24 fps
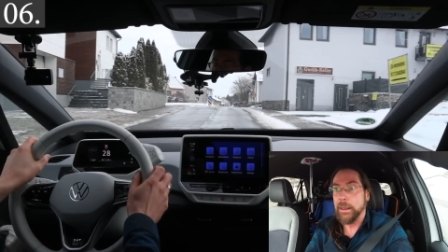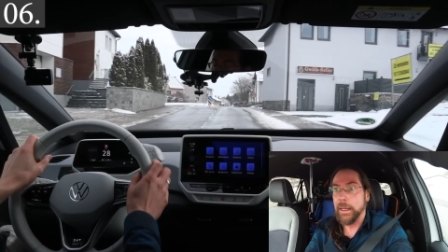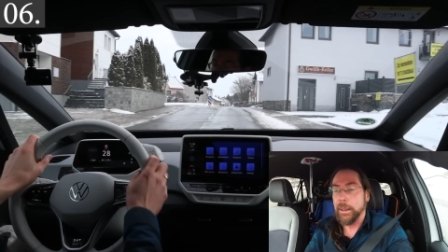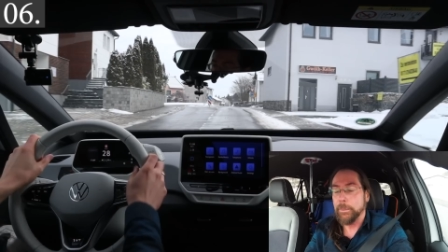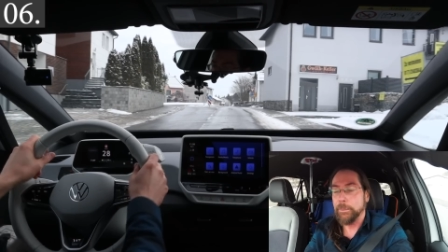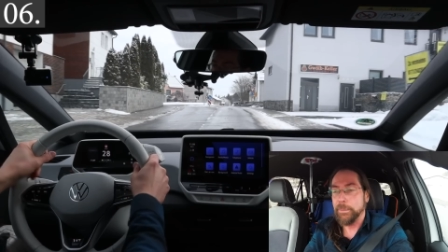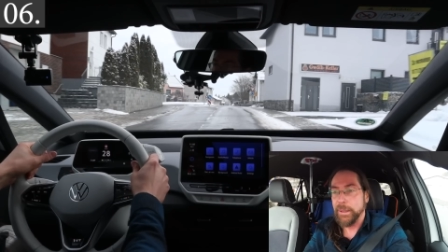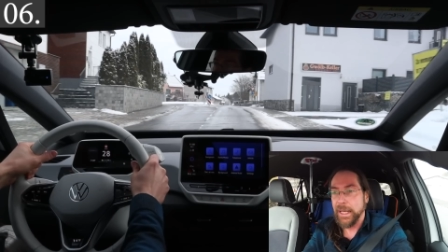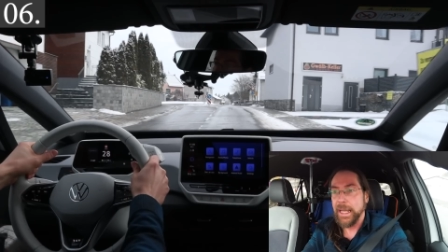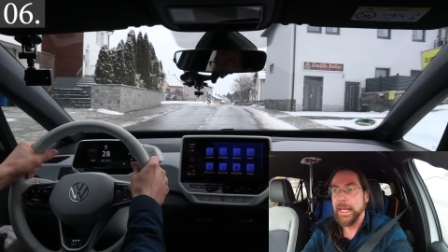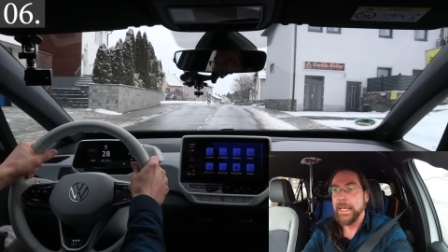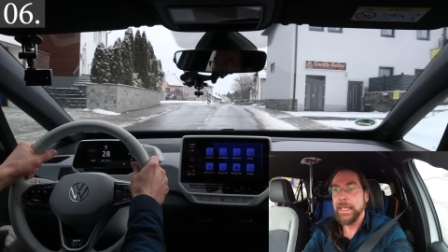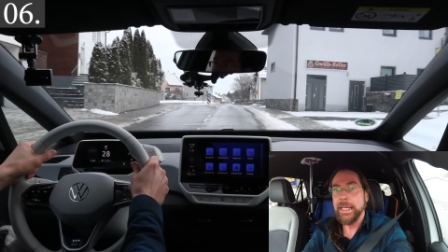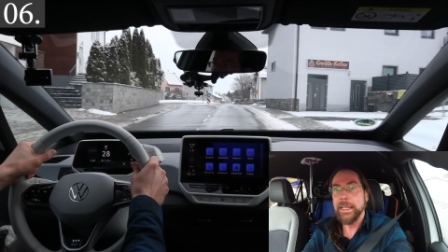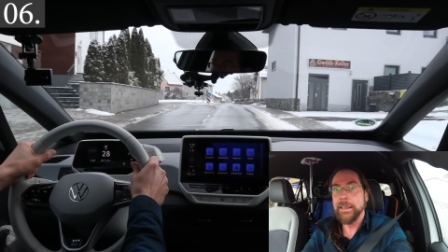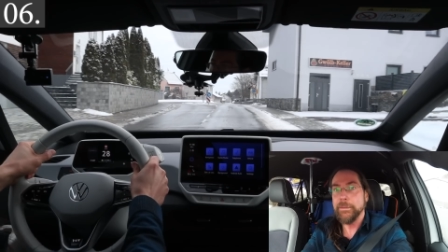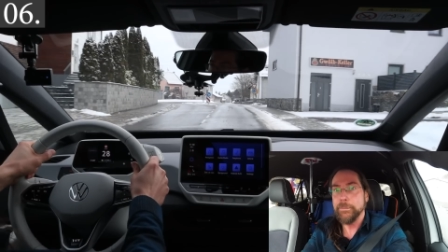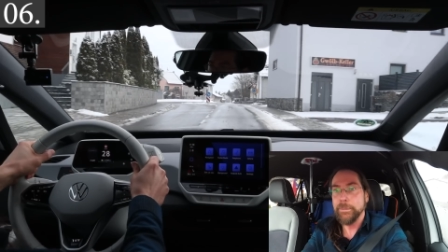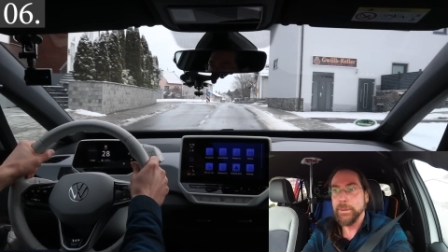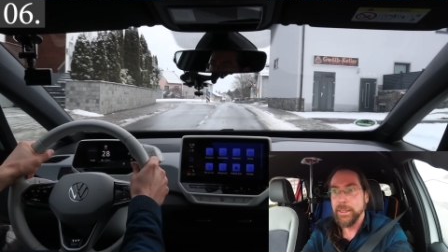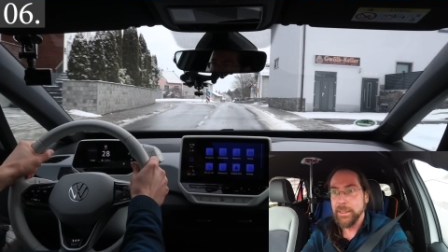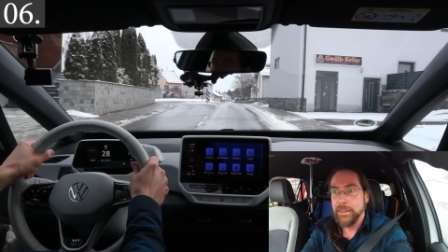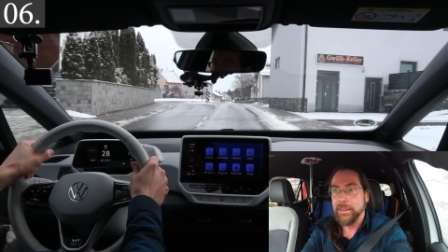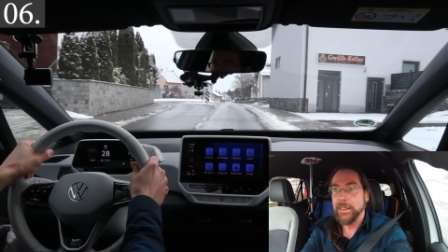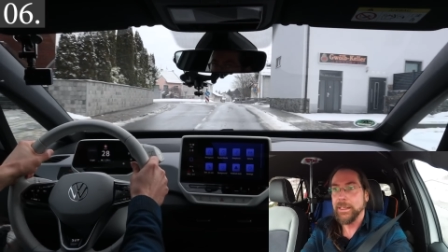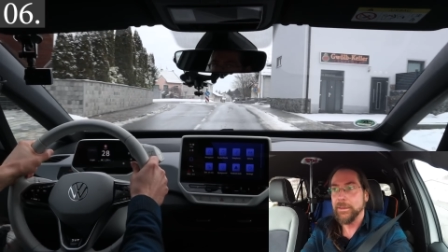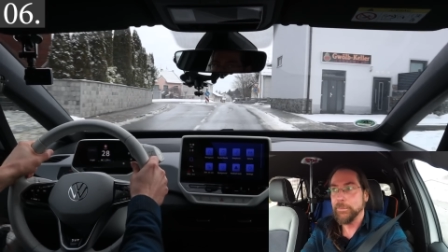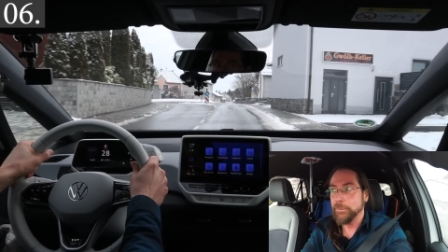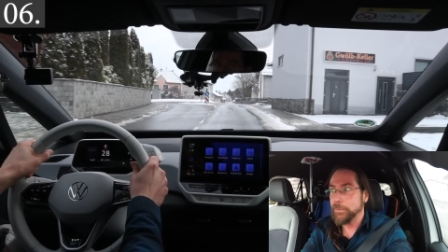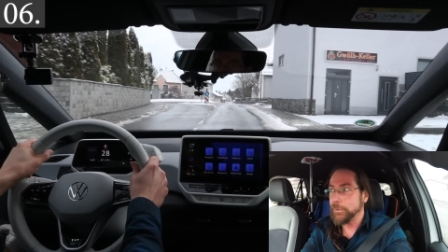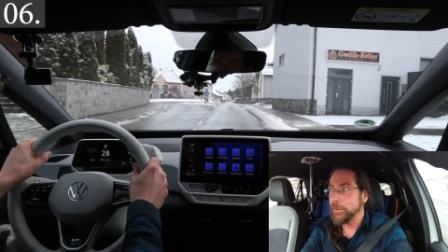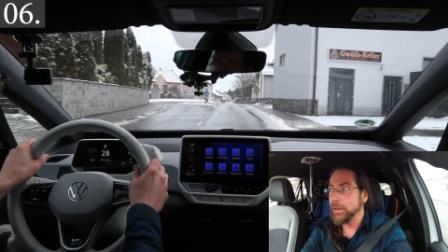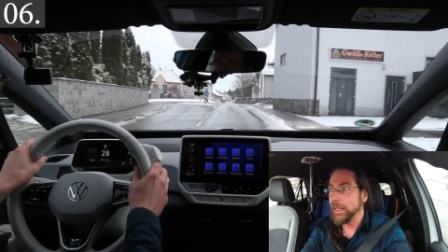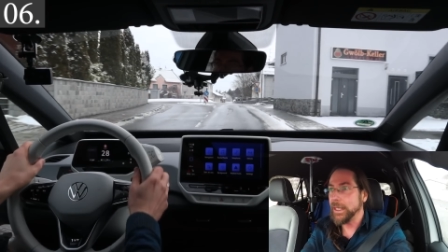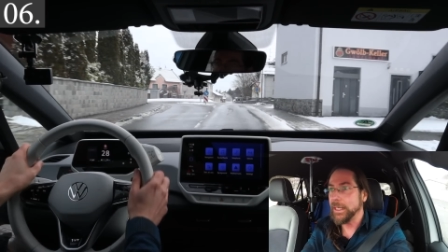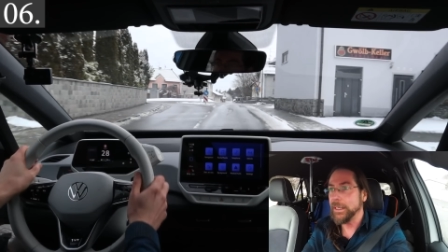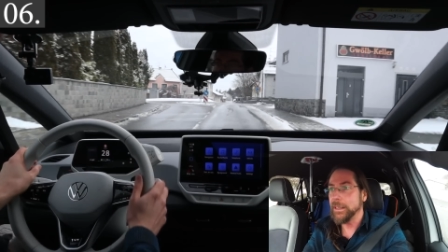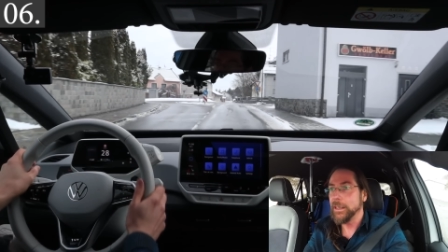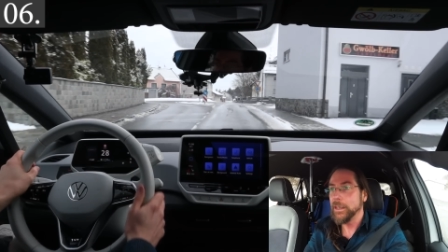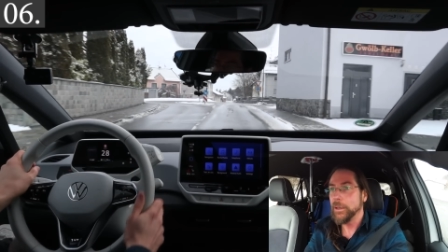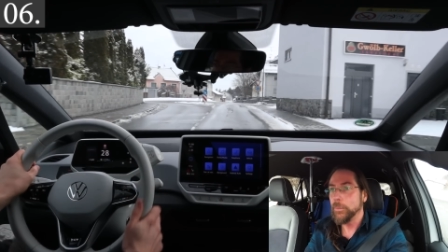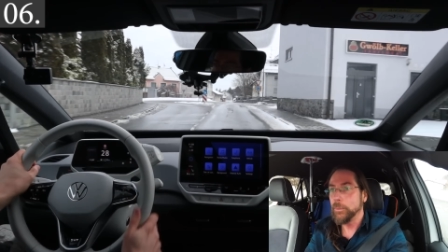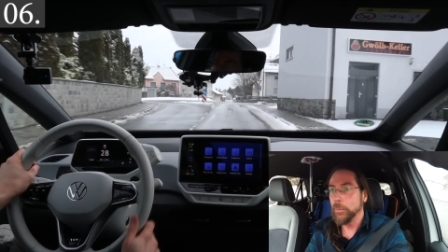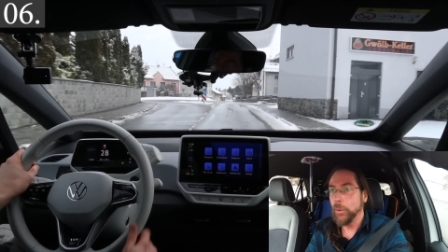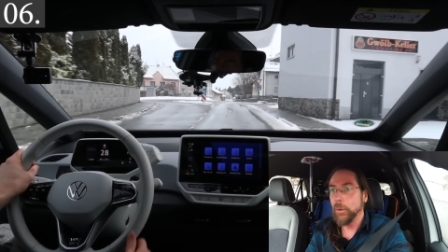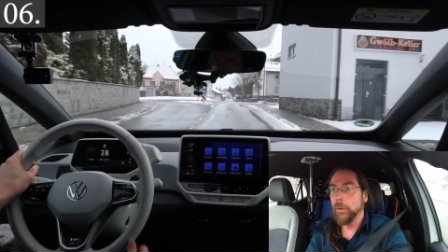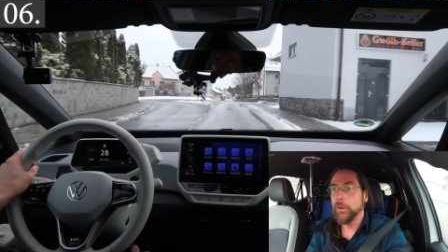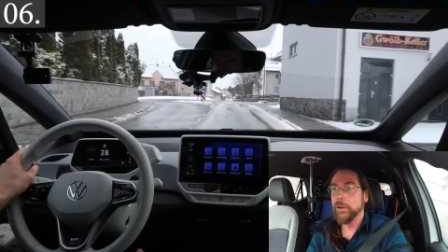panic a bit and brake
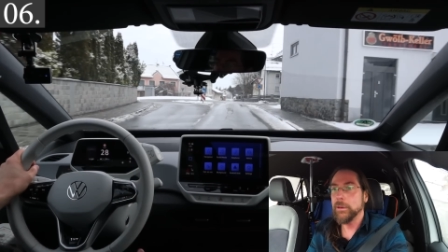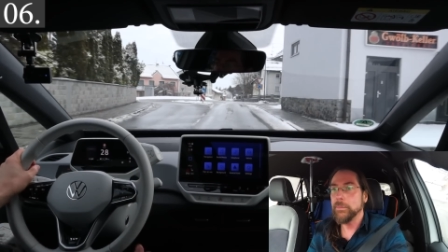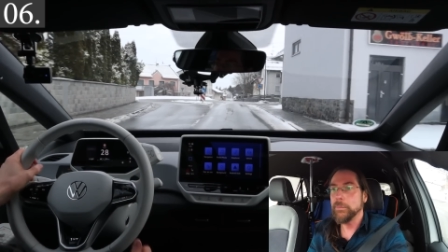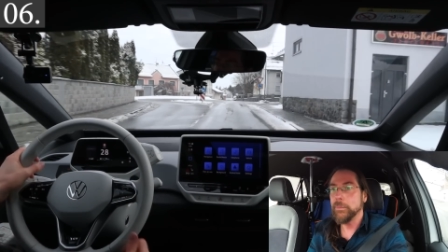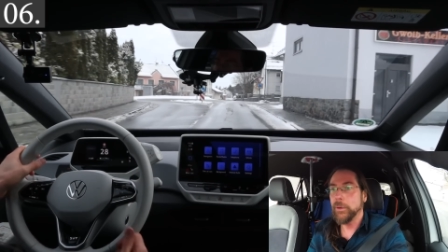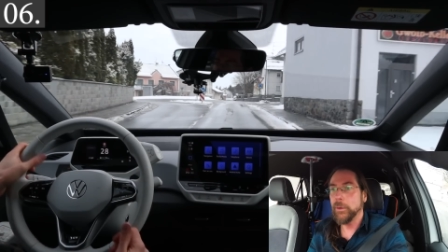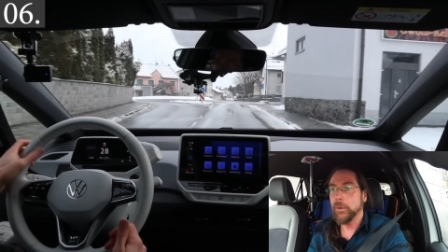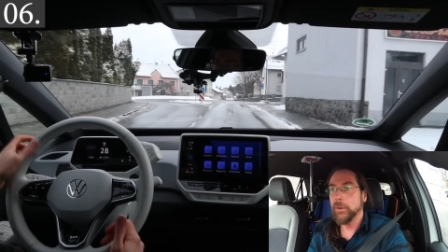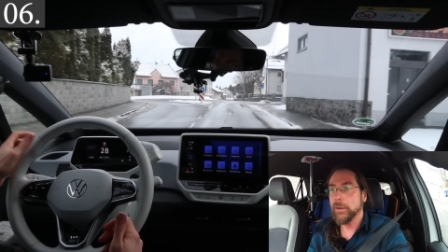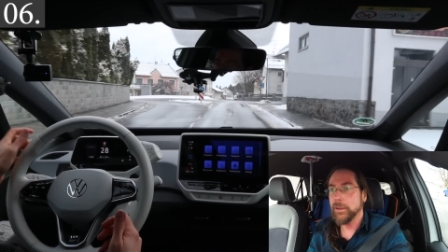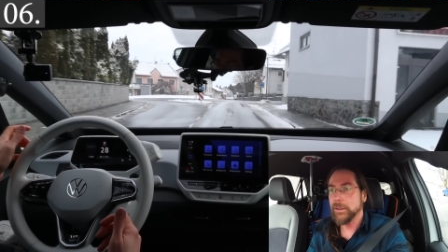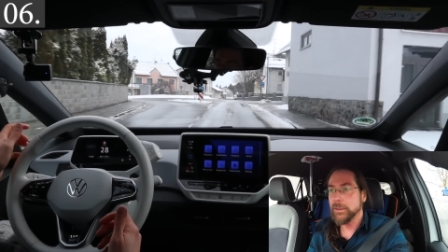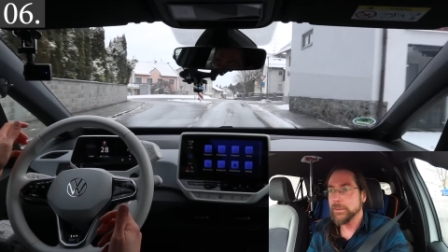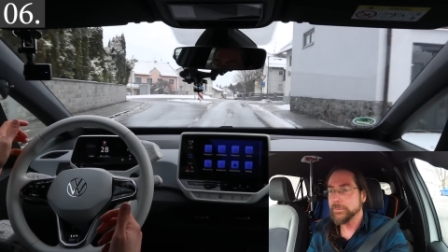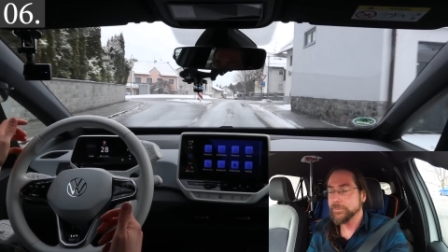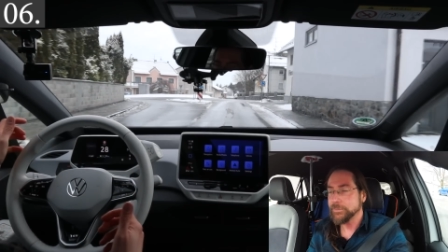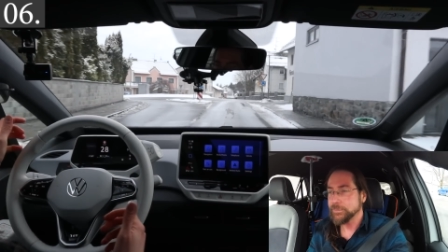more and more.